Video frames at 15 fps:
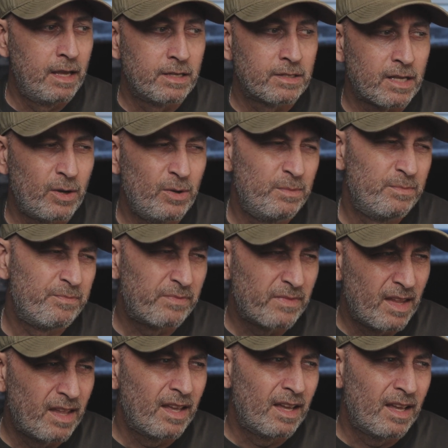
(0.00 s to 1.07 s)
So
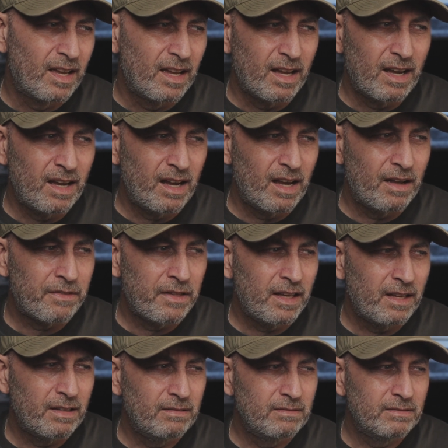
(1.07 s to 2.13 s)
I
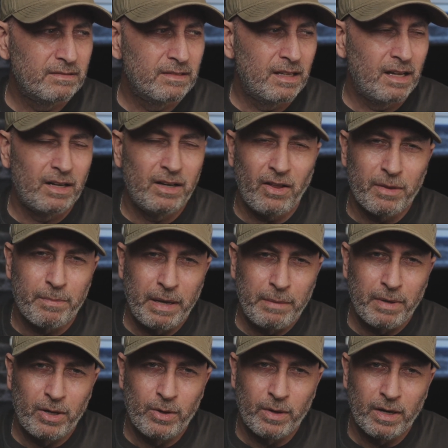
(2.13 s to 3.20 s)
think a lot of the
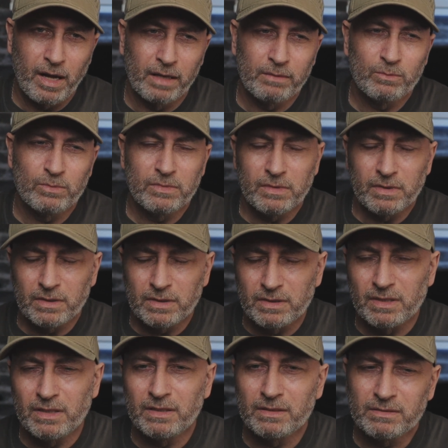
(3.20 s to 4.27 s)
people who are like,
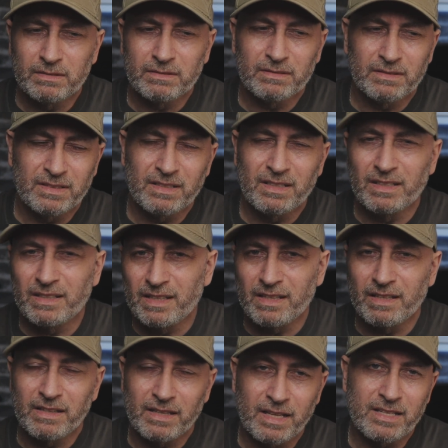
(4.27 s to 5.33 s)
oh,
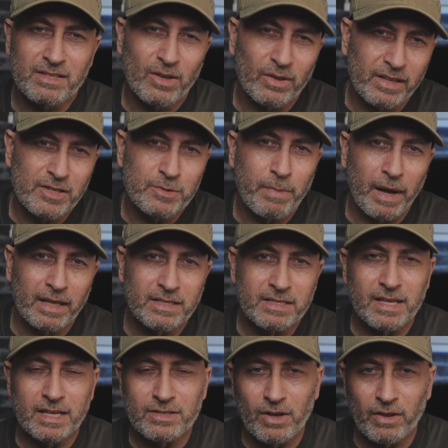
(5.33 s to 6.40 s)
there's not these buttons,
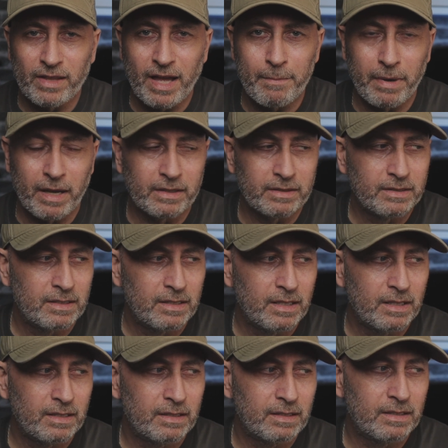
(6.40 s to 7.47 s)
there's not that button,
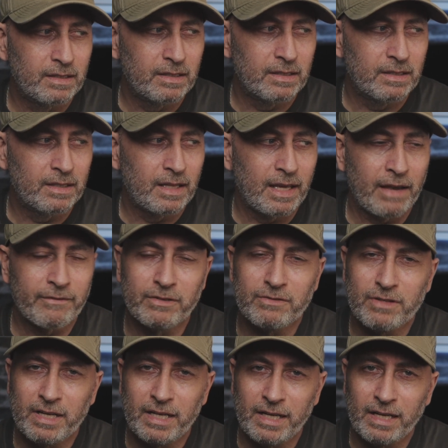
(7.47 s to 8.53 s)
they haven't
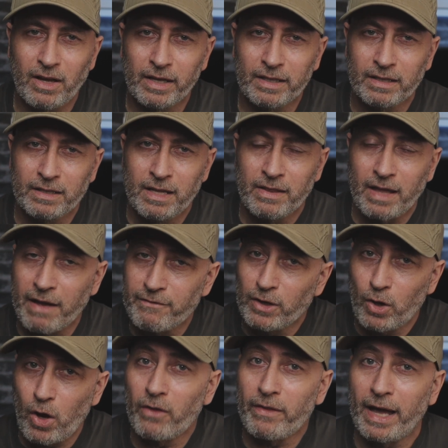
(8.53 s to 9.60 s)
really they haven't
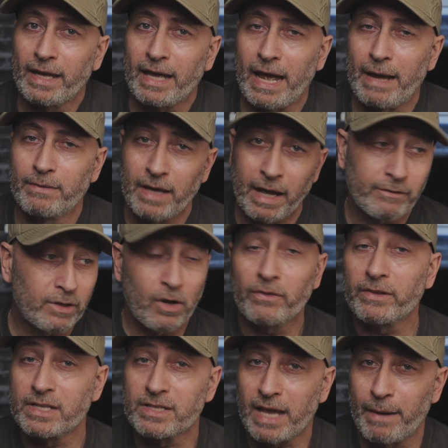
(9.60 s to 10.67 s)
got
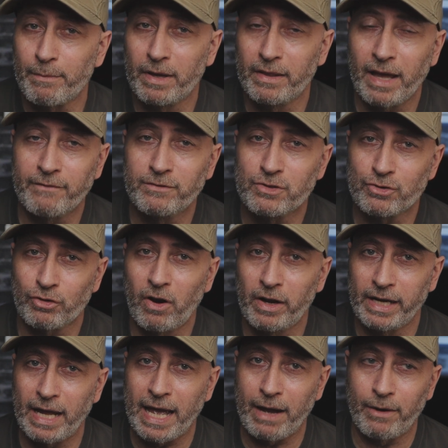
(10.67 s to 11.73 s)
this camera, they haven't
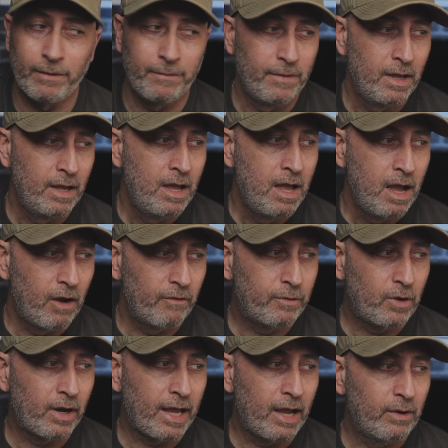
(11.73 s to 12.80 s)
tried it out. I've
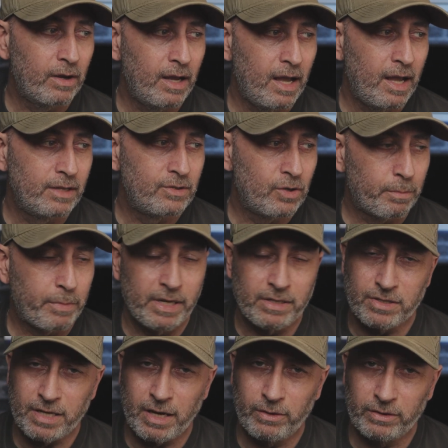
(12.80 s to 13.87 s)
gone out and took
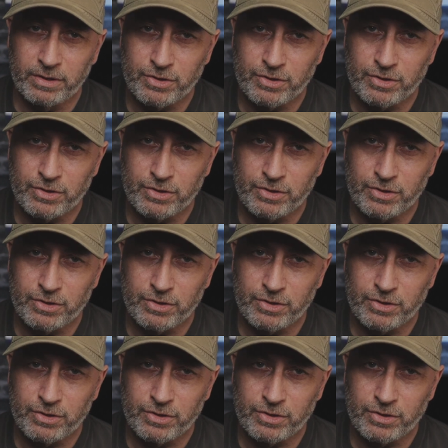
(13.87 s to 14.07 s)
pictures out on the